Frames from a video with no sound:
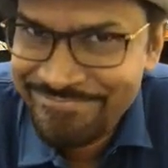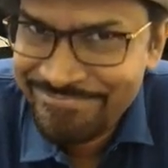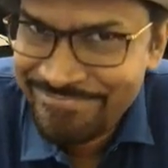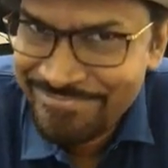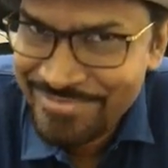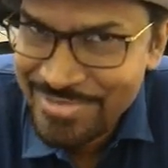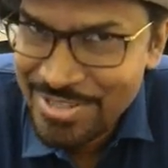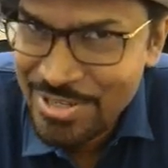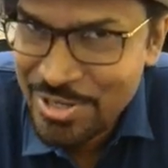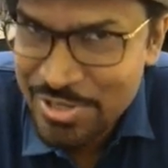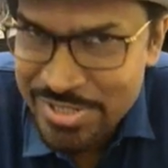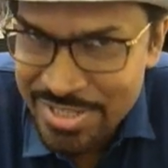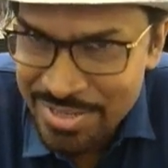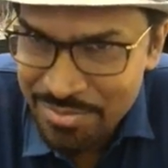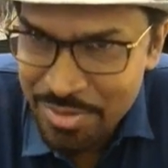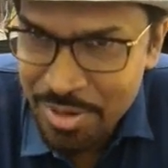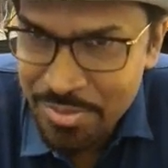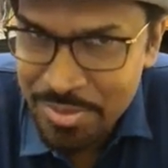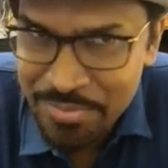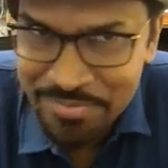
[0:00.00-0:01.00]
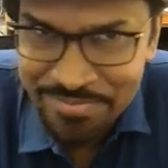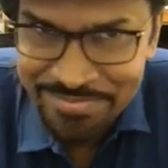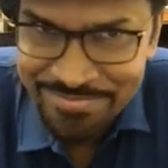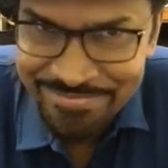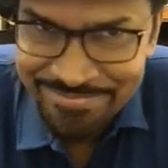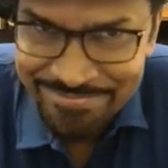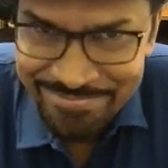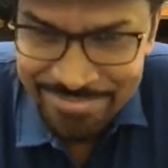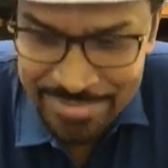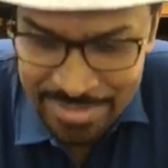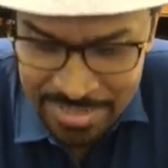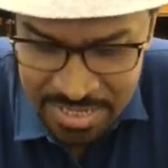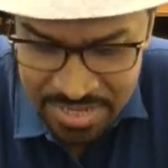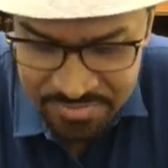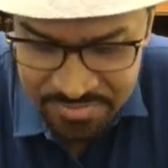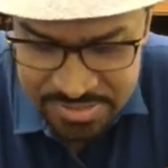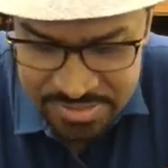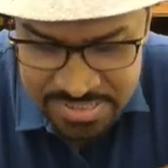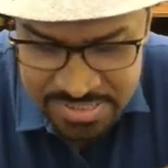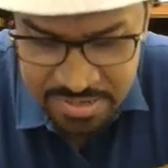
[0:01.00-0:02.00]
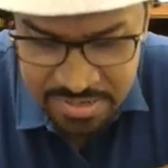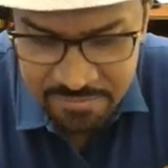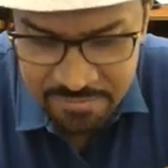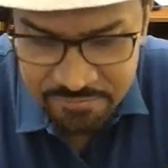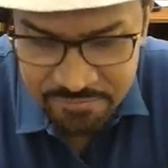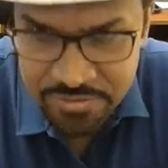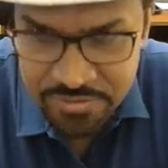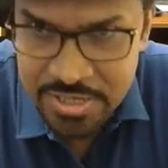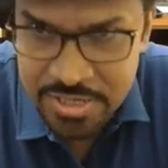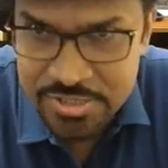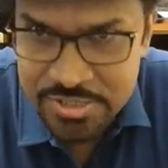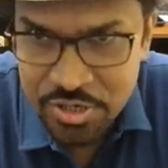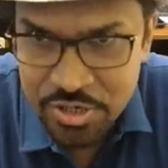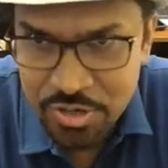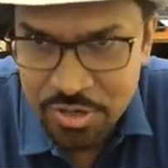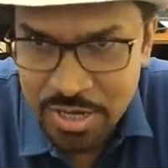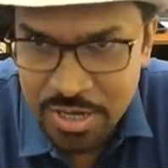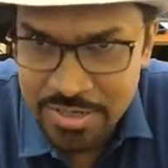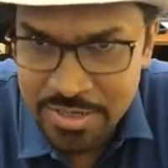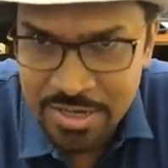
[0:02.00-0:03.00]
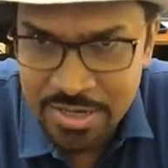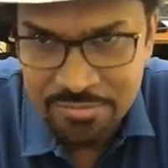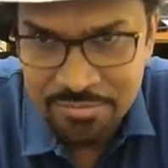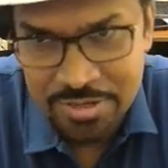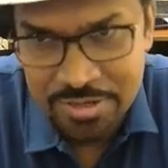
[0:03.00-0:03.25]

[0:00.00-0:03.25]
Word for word: you see a problem? If I say P is equal to 100, it'll work.